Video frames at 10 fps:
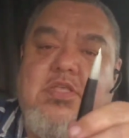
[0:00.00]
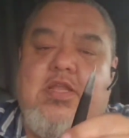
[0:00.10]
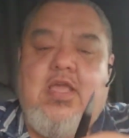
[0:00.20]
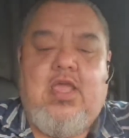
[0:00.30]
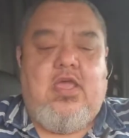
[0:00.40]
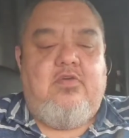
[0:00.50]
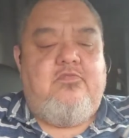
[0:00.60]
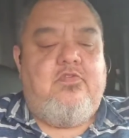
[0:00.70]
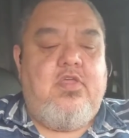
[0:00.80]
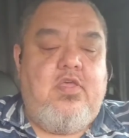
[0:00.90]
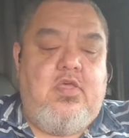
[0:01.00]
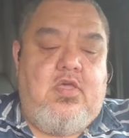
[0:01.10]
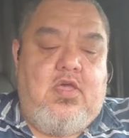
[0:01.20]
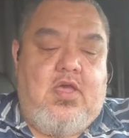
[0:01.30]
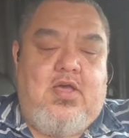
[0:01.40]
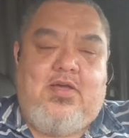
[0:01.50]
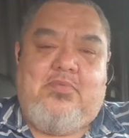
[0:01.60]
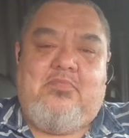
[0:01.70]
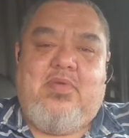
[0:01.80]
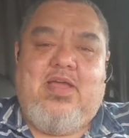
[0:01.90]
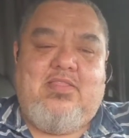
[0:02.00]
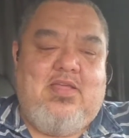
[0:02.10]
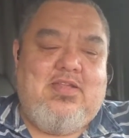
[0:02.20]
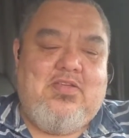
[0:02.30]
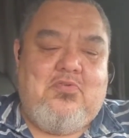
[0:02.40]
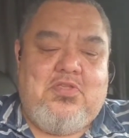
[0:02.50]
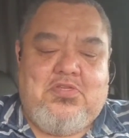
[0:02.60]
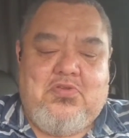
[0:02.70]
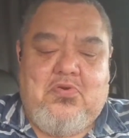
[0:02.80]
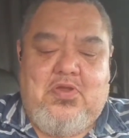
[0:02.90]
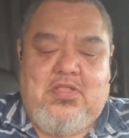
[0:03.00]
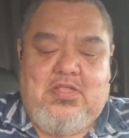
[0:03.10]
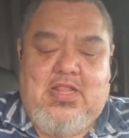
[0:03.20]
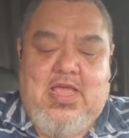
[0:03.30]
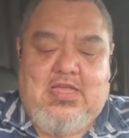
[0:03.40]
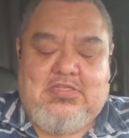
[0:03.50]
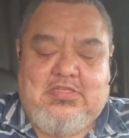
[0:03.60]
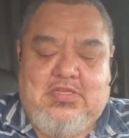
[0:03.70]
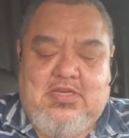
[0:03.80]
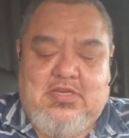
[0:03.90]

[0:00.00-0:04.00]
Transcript: that I have. I told this story in the last